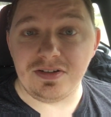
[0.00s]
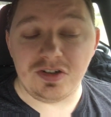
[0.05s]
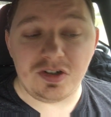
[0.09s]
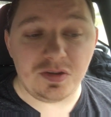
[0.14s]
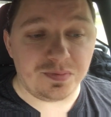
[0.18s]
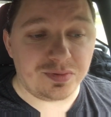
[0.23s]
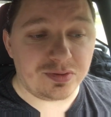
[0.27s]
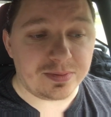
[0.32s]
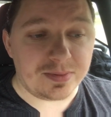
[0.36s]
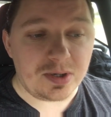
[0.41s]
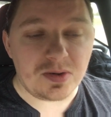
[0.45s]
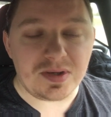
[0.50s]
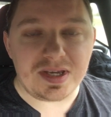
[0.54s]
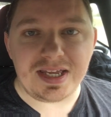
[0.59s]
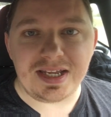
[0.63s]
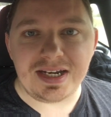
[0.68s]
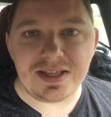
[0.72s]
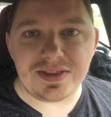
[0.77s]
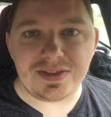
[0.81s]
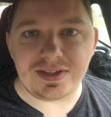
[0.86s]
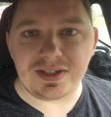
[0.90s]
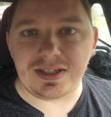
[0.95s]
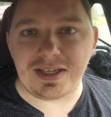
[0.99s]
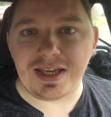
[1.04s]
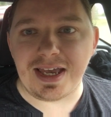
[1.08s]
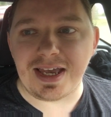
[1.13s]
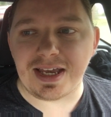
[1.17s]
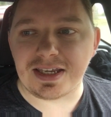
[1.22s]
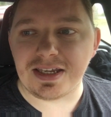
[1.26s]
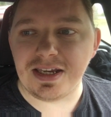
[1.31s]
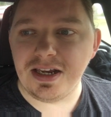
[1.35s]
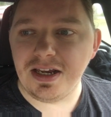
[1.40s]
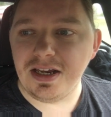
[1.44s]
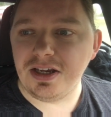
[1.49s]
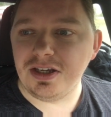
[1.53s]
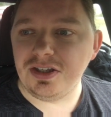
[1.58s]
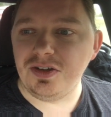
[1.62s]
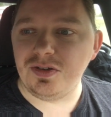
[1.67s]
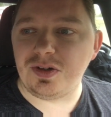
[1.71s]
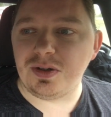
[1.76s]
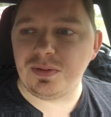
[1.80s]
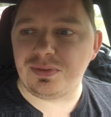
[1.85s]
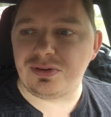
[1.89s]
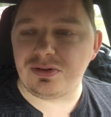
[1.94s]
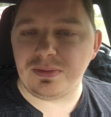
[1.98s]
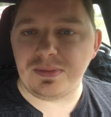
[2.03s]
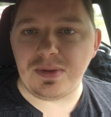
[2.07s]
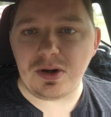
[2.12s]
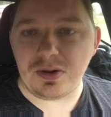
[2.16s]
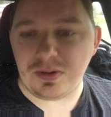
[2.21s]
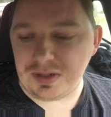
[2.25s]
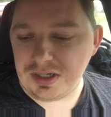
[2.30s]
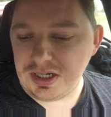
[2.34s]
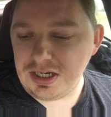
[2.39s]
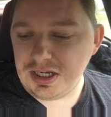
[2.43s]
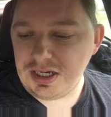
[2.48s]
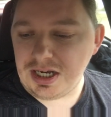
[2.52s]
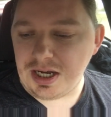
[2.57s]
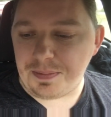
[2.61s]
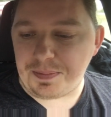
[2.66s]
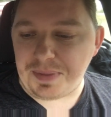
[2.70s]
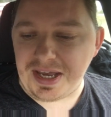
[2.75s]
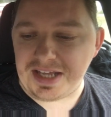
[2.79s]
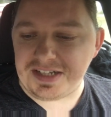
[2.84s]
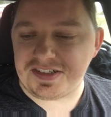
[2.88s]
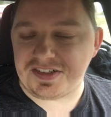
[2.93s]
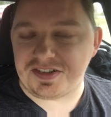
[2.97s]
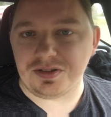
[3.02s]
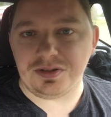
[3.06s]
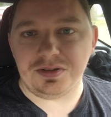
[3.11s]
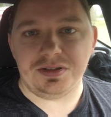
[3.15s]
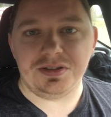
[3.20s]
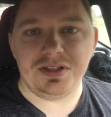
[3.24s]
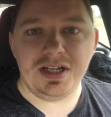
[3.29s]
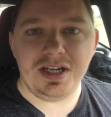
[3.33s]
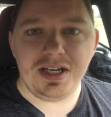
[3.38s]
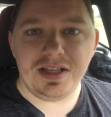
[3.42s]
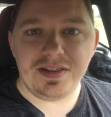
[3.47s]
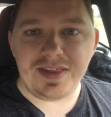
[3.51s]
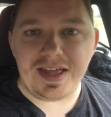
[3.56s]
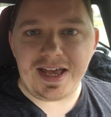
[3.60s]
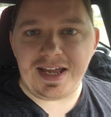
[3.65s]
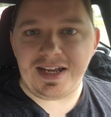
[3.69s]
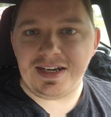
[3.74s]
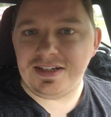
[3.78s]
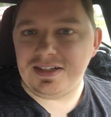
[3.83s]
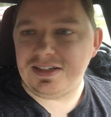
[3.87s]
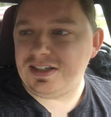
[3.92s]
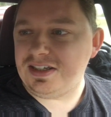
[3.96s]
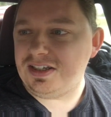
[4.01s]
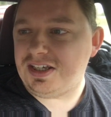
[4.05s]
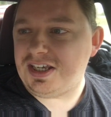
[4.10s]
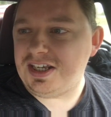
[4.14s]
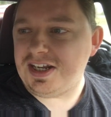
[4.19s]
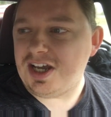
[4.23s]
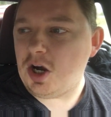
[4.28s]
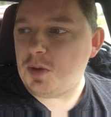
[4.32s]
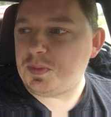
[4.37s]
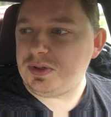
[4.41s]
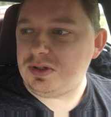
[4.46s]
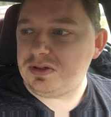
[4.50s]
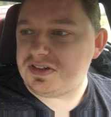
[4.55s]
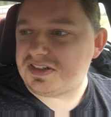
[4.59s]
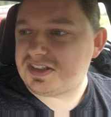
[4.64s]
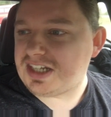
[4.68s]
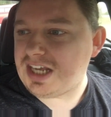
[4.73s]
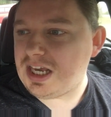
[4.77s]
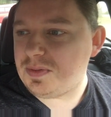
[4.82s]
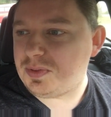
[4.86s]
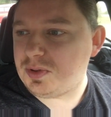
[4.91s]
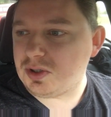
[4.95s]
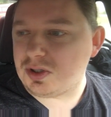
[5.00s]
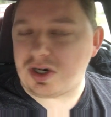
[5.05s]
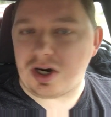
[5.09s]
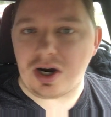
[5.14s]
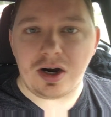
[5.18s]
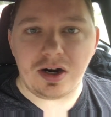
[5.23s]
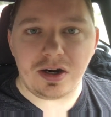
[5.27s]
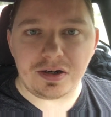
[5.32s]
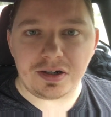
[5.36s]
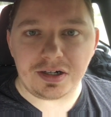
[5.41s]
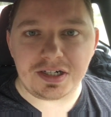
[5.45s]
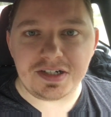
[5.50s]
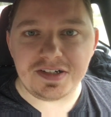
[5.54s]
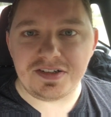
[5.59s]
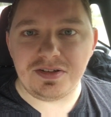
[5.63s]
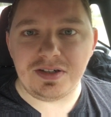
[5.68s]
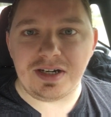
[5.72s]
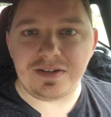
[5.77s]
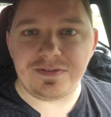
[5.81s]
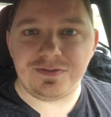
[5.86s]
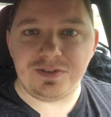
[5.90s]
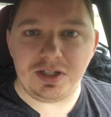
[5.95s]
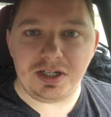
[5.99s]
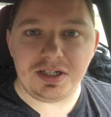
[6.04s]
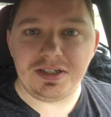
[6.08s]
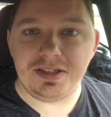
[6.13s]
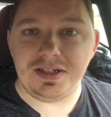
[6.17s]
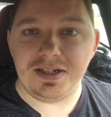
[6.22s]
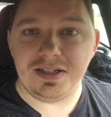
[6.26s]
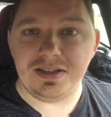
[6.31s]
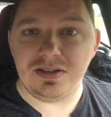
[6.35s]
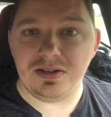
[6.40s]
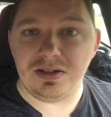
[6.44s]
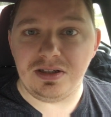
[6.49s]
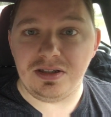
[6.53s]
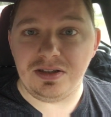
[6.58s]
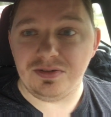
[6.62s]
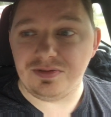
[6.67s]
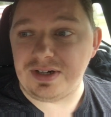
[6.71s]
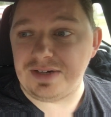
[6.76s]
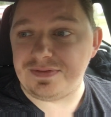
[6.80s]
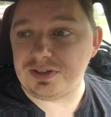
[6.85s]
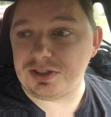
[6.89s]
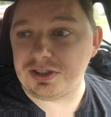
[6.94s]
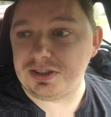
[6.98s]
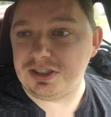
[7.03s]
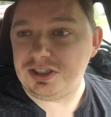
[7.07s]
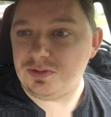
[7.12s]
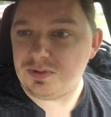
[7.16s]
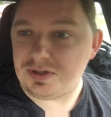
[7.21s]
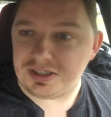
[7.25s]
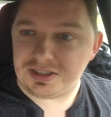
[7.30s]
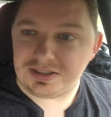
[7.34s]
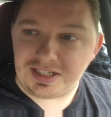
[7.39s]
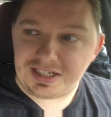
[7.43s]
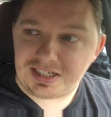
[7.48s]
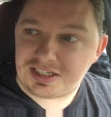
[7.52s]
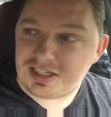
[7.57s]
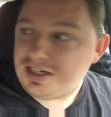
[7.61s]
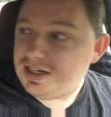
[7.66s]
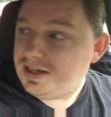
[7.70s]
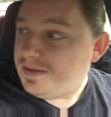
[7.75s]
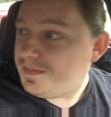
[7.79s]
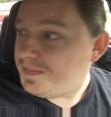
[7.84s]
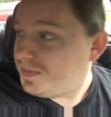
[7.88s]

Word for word: You can promote anything. Heck, you can promote a pencil that can help you escape your car because you got flooded in the in the river and you want to like